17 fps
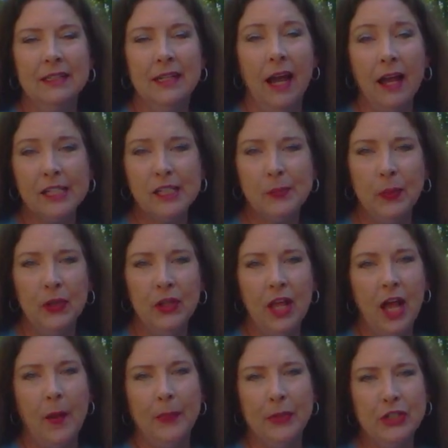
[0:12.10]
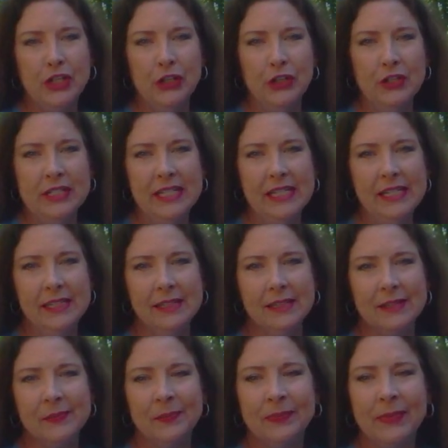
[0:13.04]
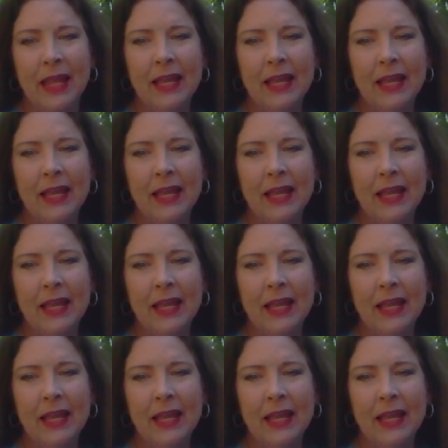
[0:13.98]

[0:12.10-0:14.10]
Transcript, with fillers: gospel opportunities